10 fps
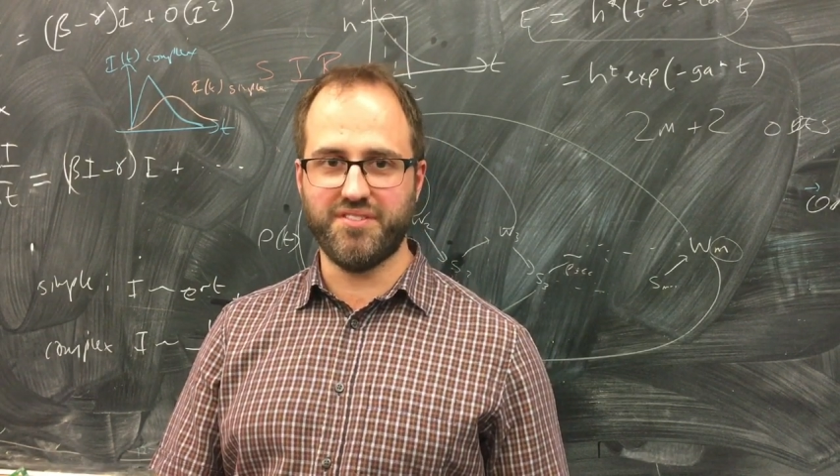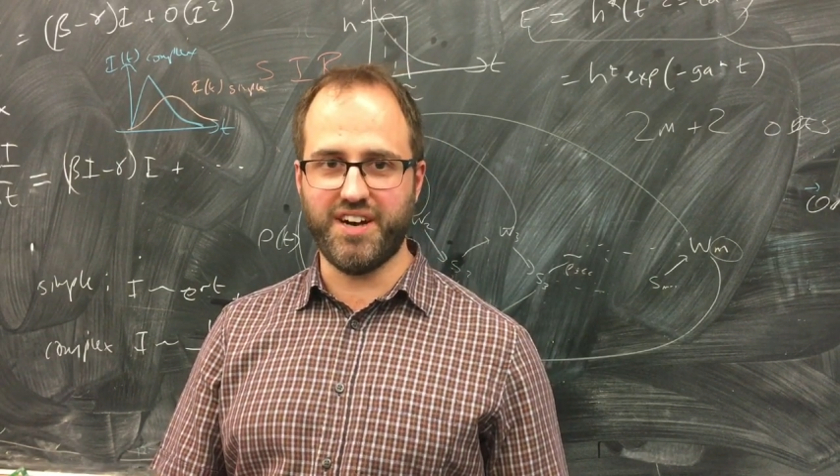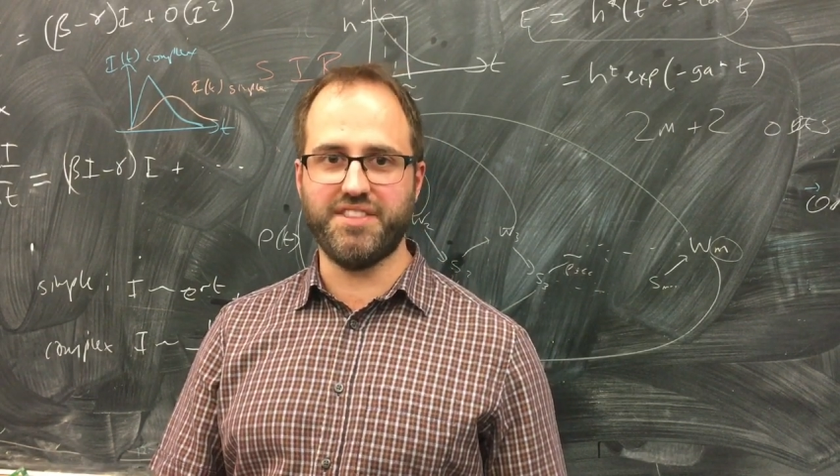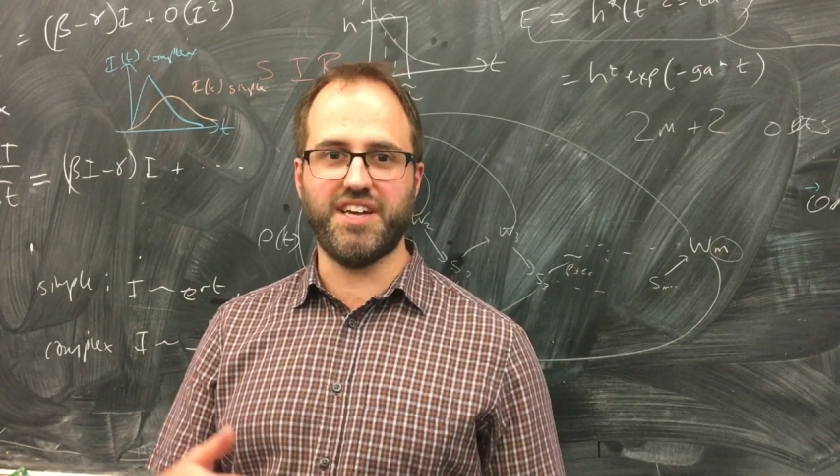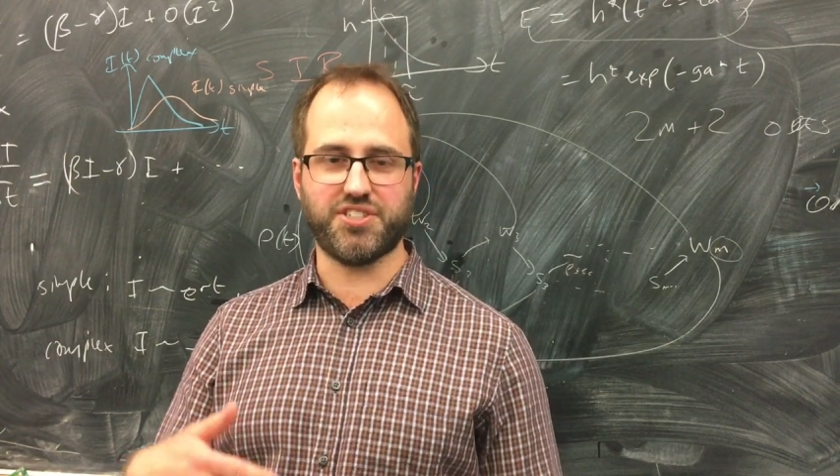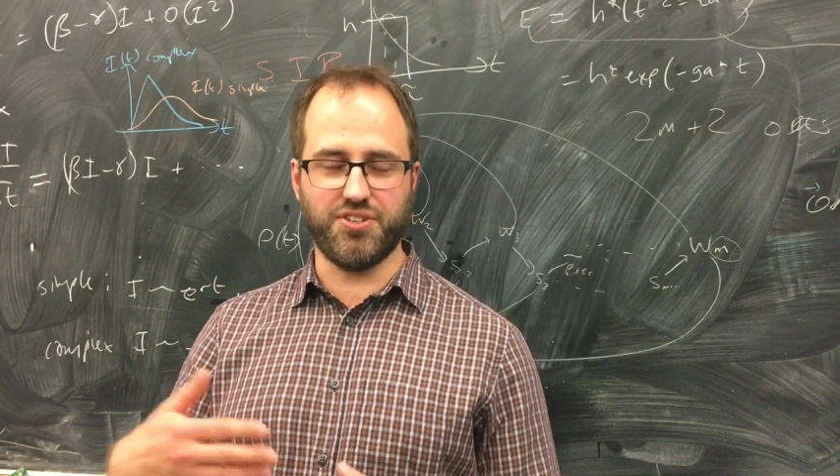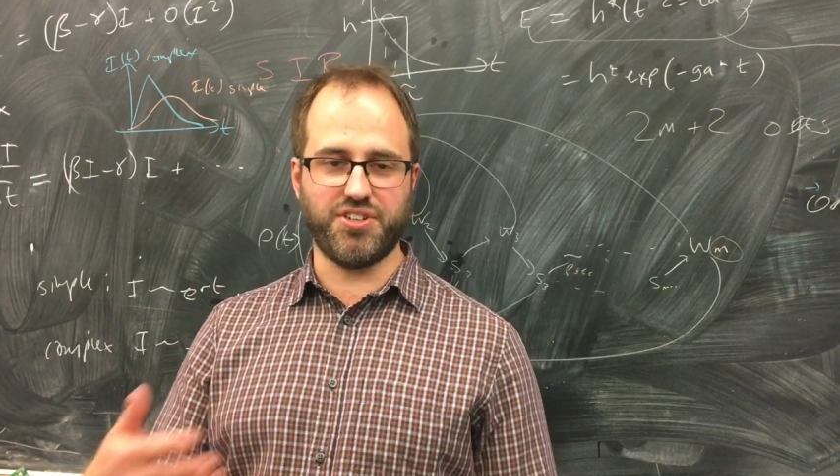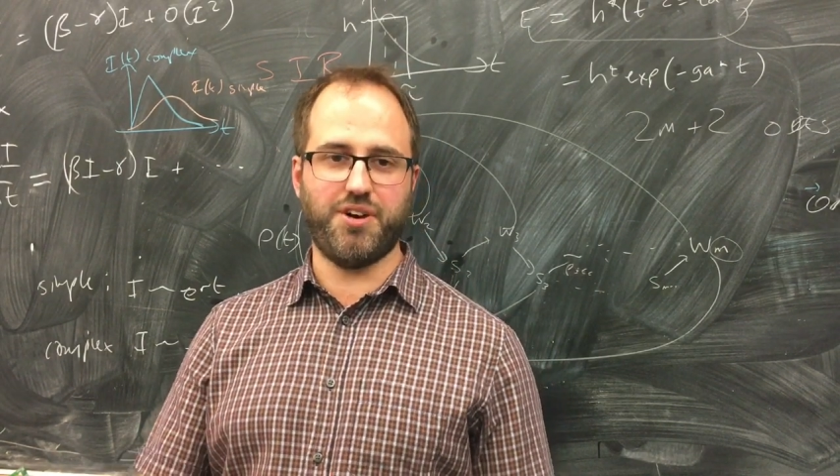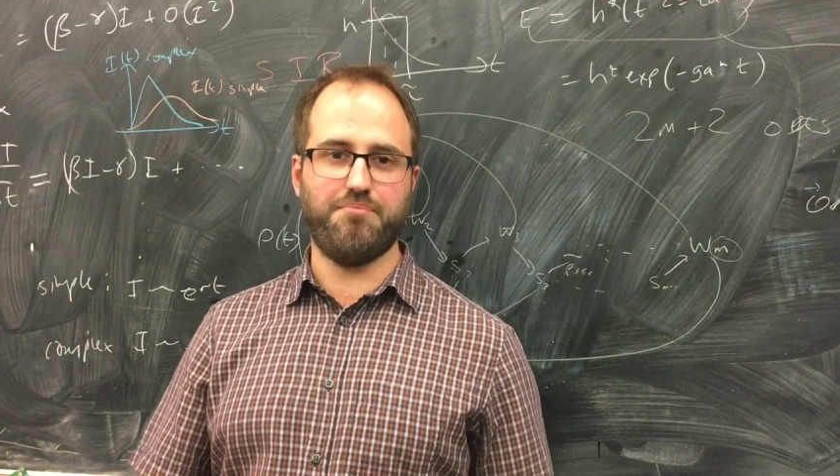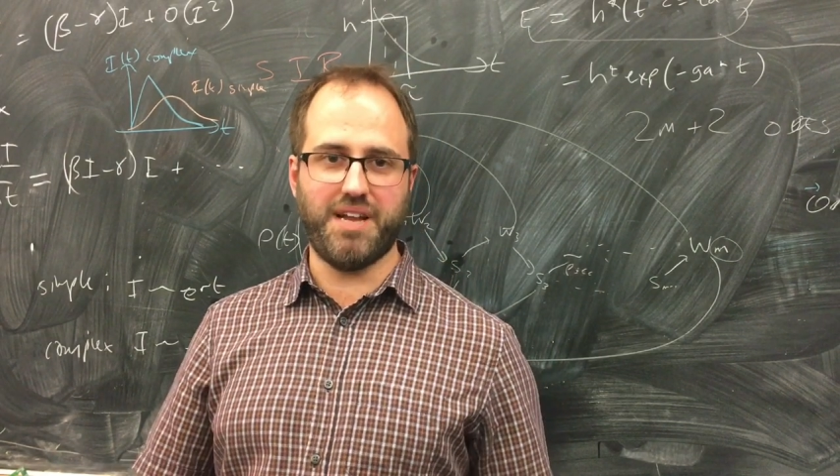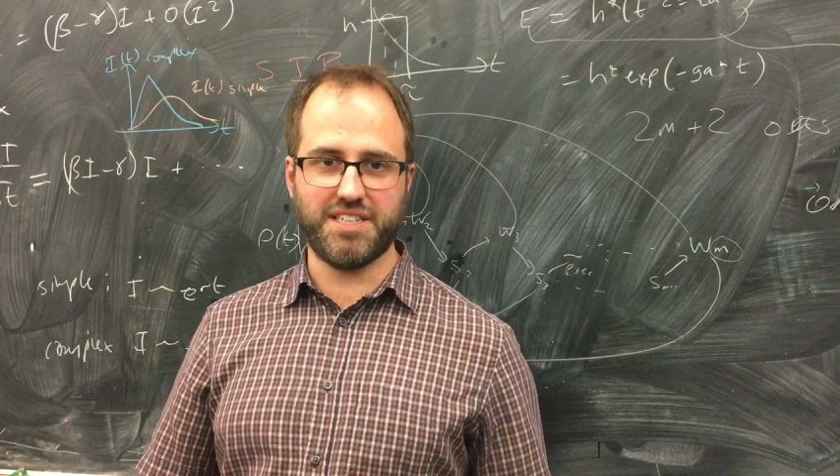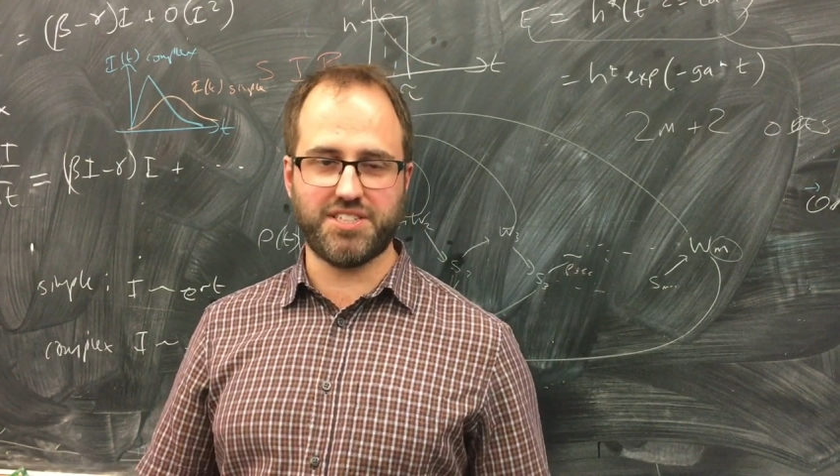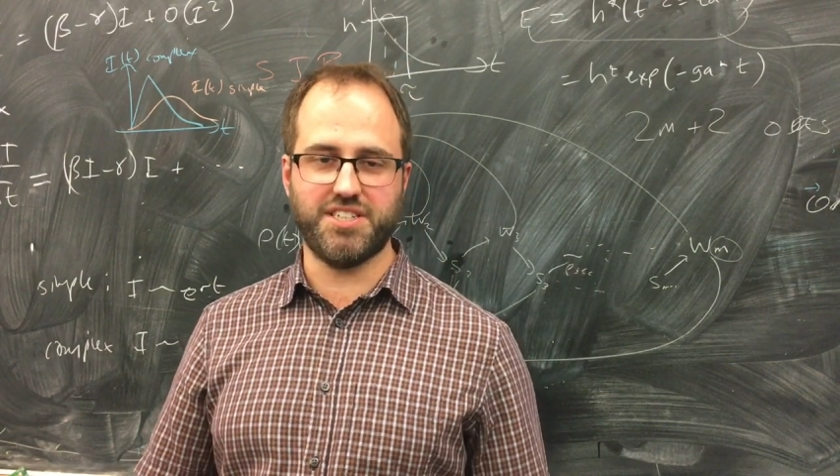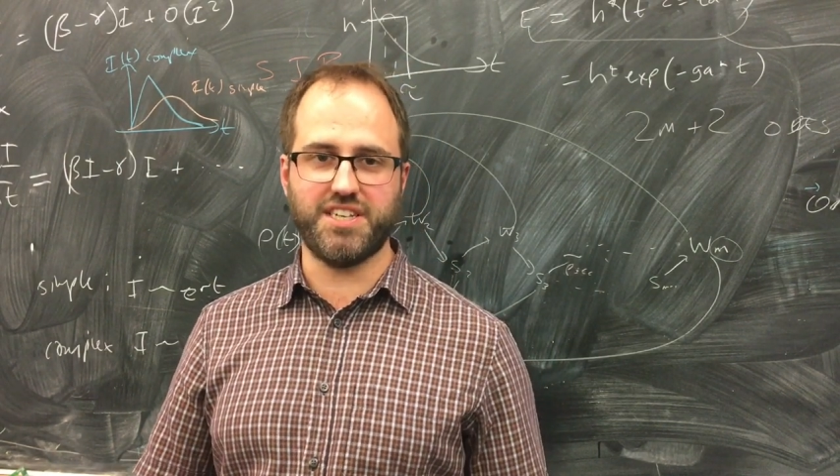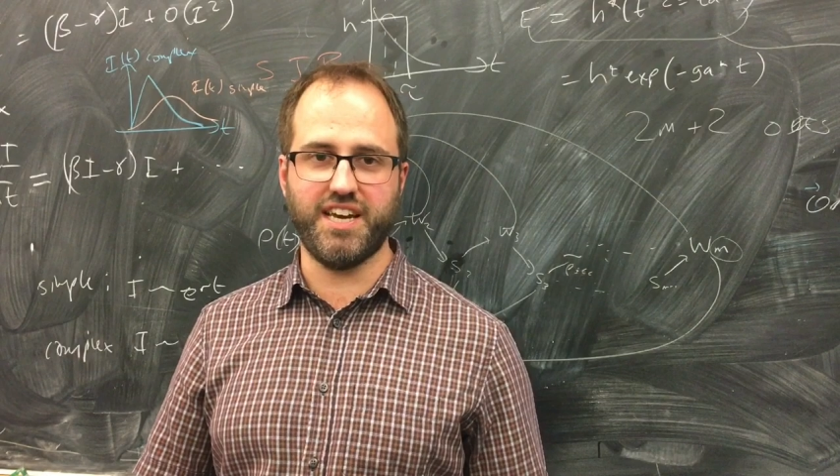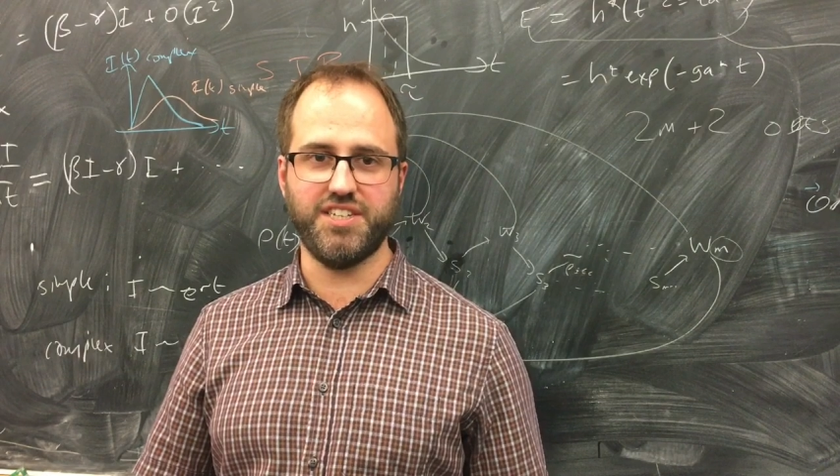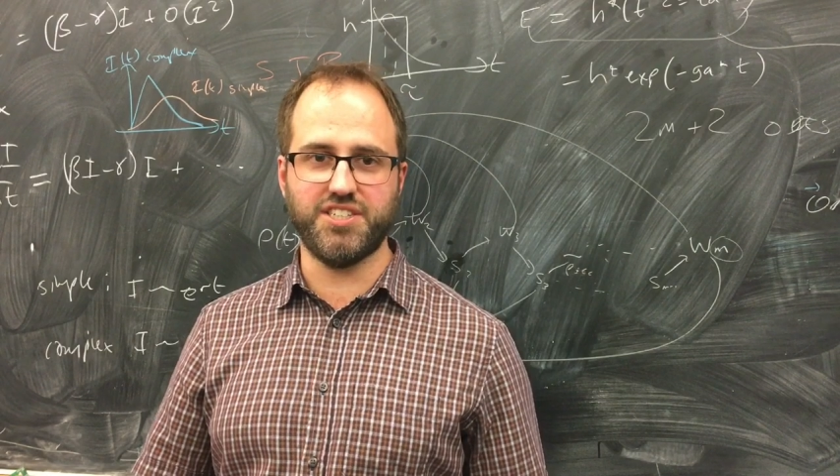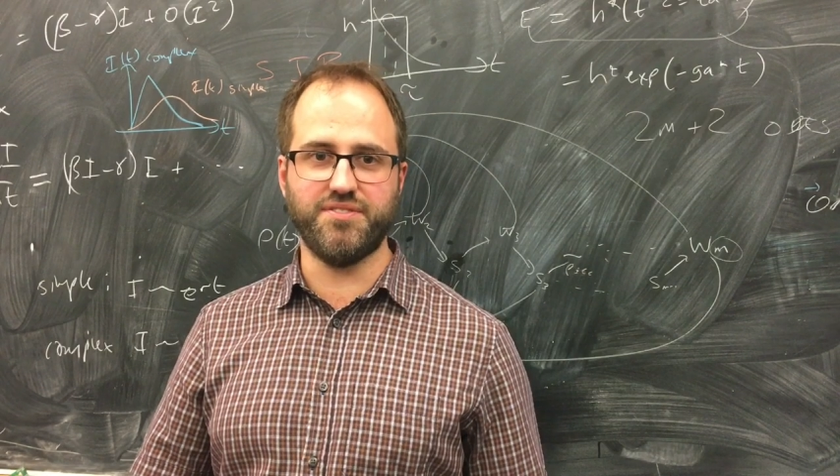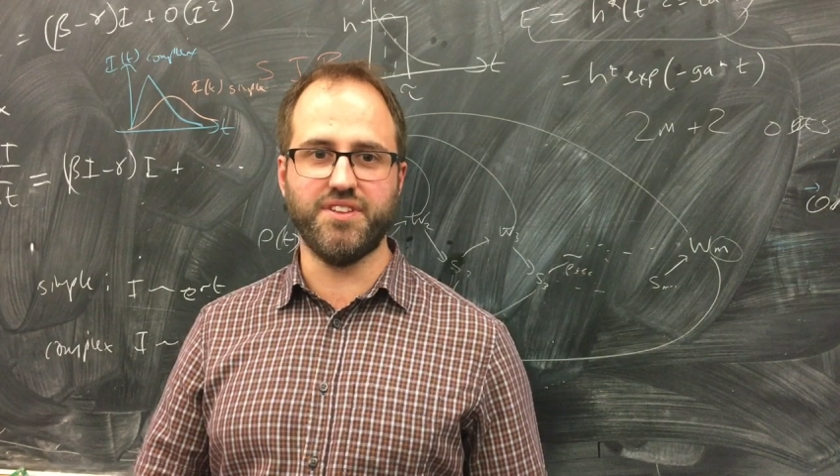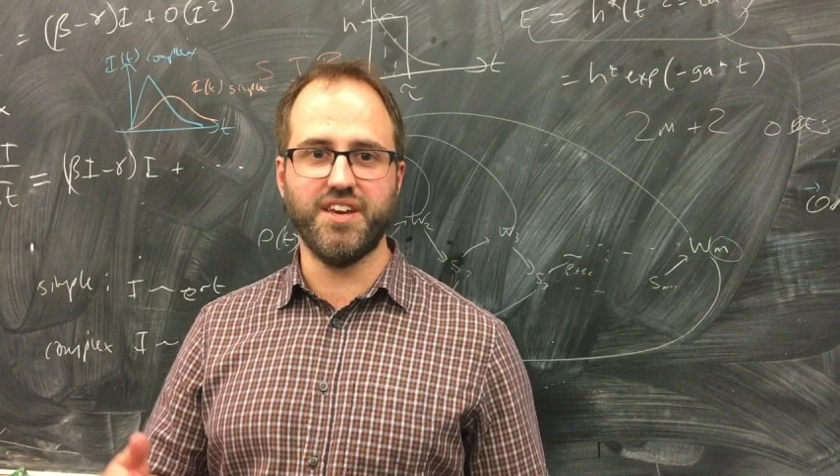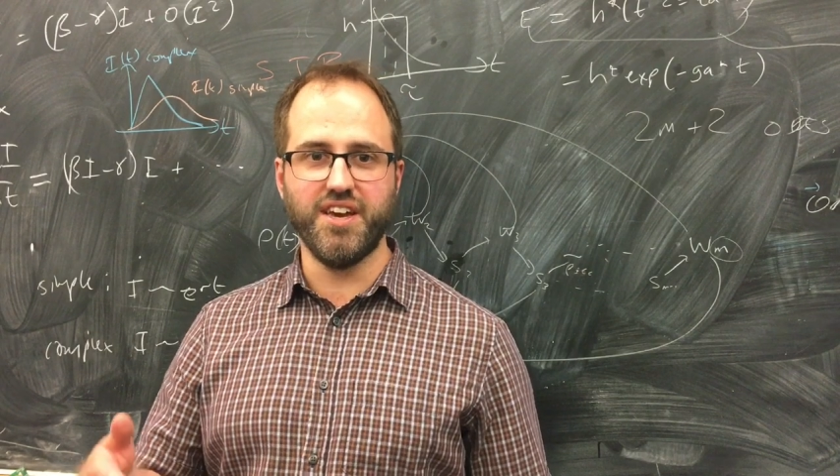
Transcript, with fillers: Right? That's called a complex contagion.